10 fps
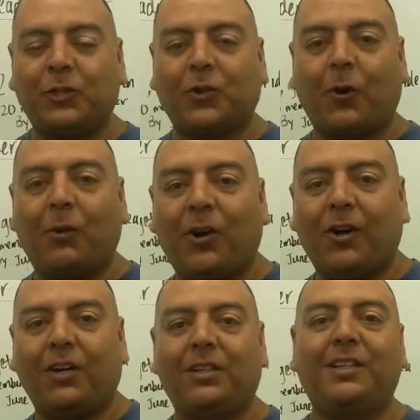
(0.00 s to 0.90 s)
Richard
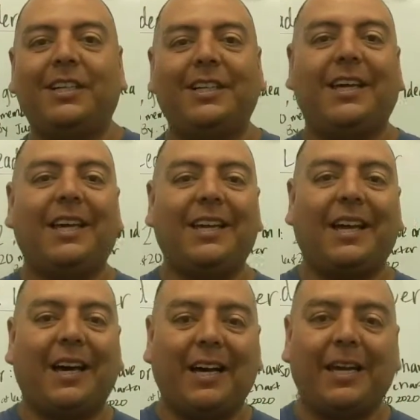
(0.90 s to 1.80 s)
Carbajal, and
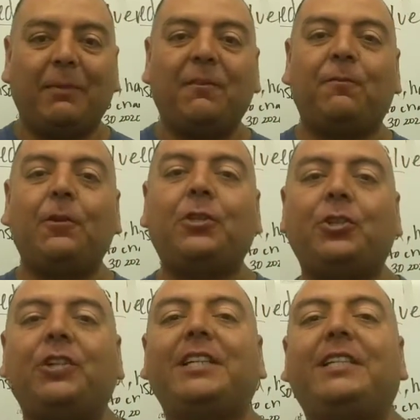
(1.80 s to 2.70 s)
I am a
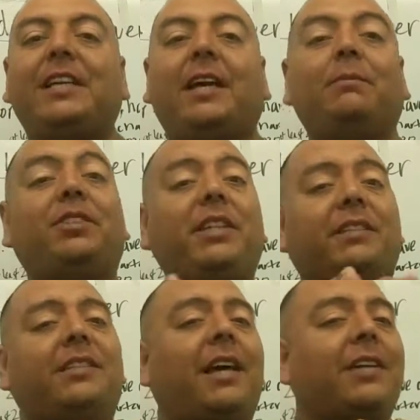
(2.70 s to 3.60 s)
future DTM
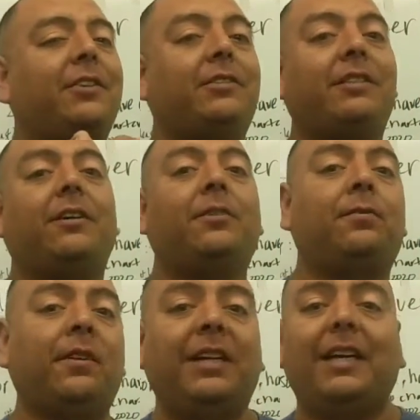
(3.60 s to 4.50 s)
just like
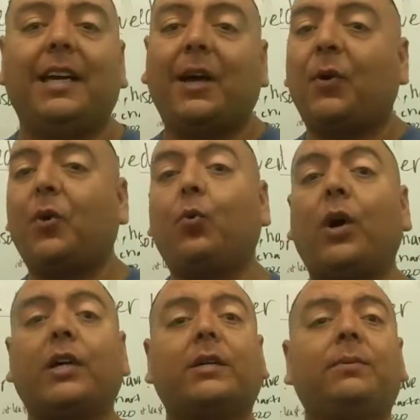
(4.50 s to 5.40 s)
yourself, and I want to
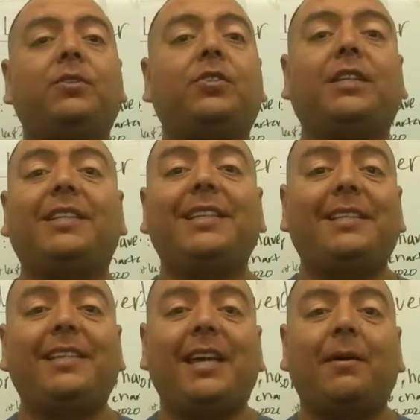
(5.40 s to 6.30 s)
welcome you to the
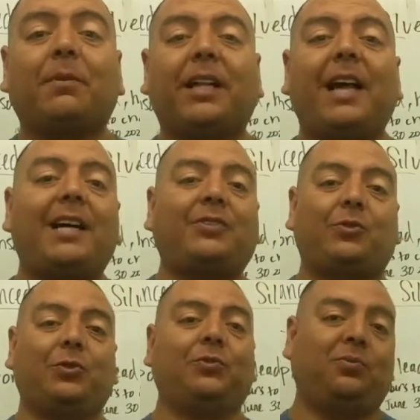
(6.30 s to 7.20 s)
DTM
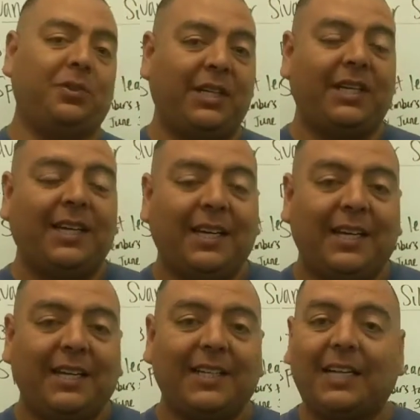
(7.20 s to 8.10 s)
Classroom.
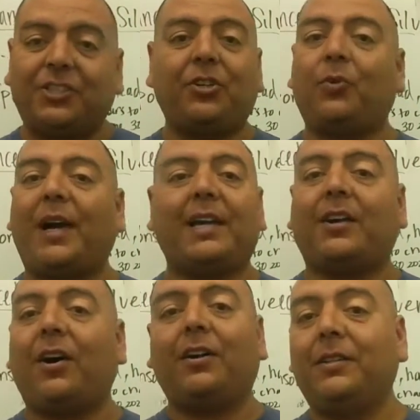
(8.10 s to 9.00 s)
Not sure why
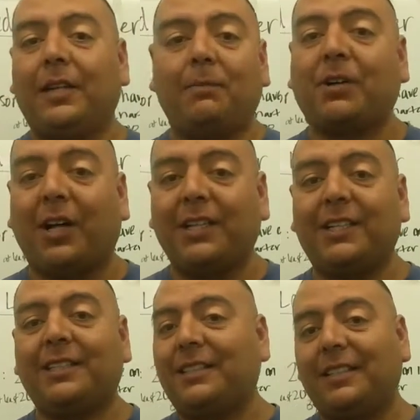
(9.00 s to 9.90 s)
I'm
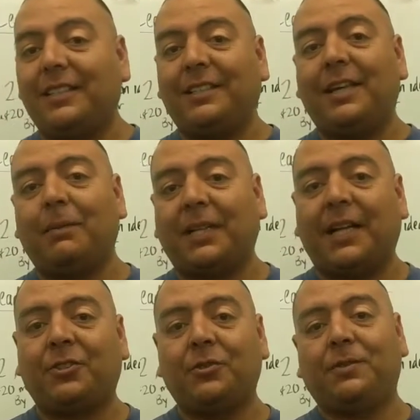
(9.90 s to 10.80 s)
calling this the DTM
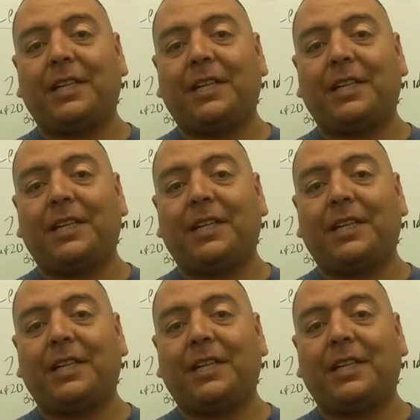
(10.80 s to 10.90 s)
Classroom.